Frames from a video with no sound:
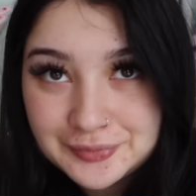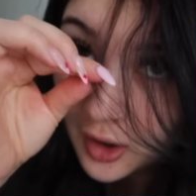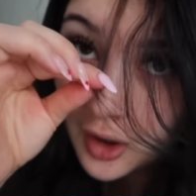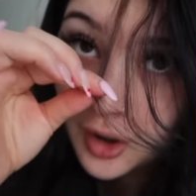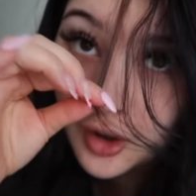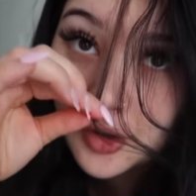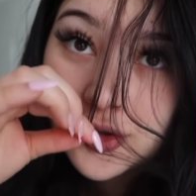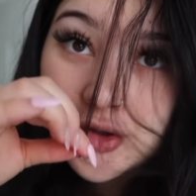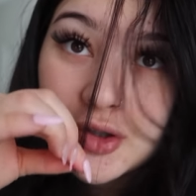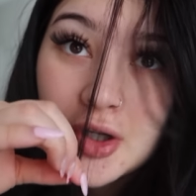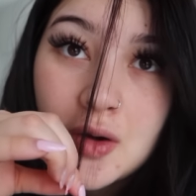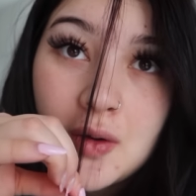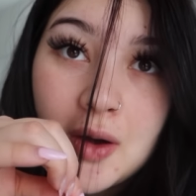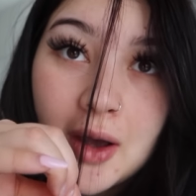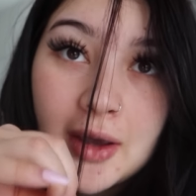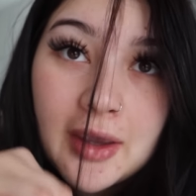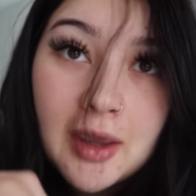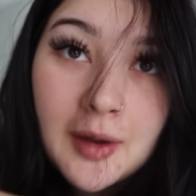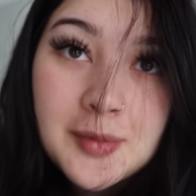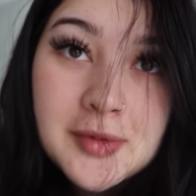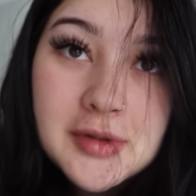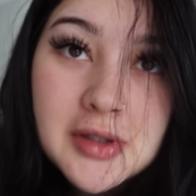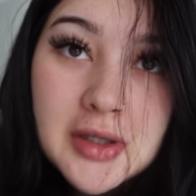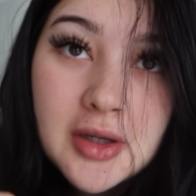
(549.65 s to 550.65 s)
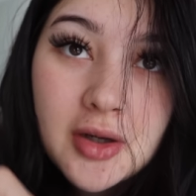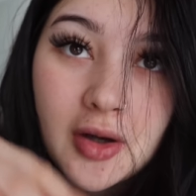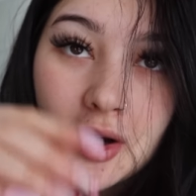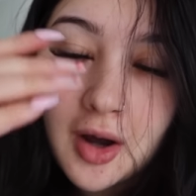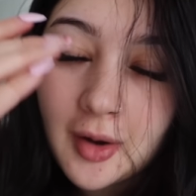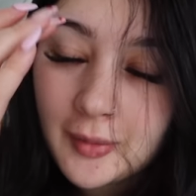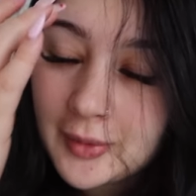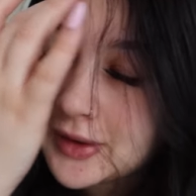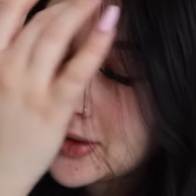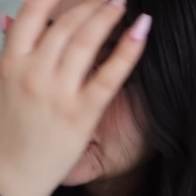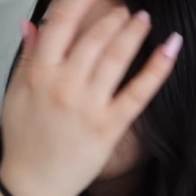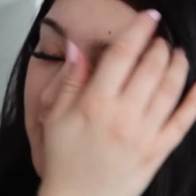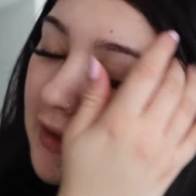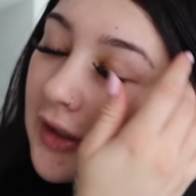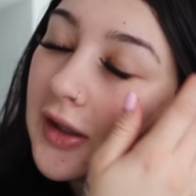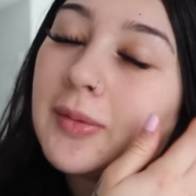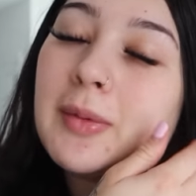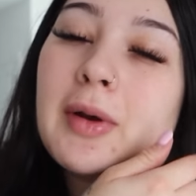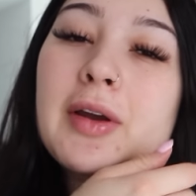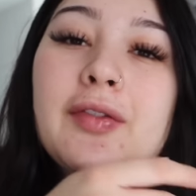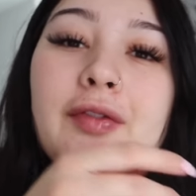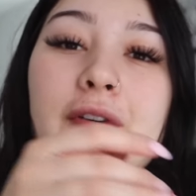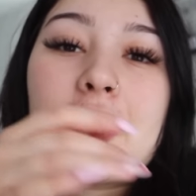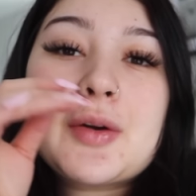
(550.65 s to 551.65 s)
Also, I kept seeing comments, like
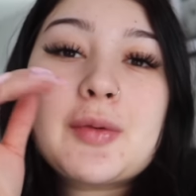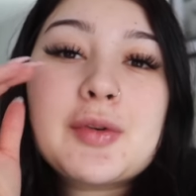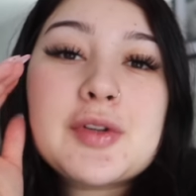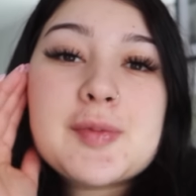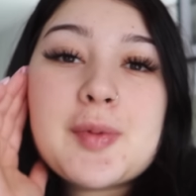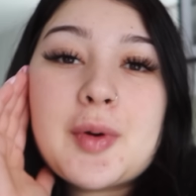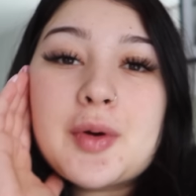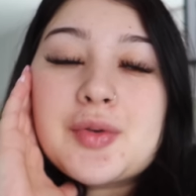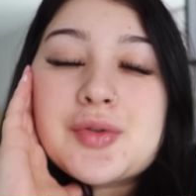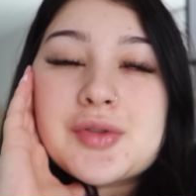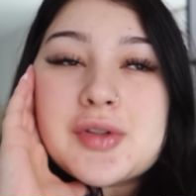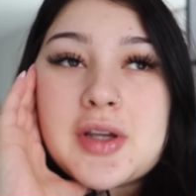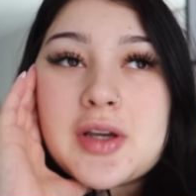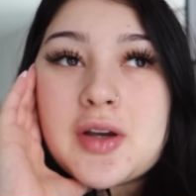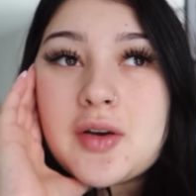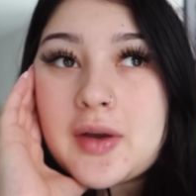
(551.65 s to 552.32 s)
my friend was posting,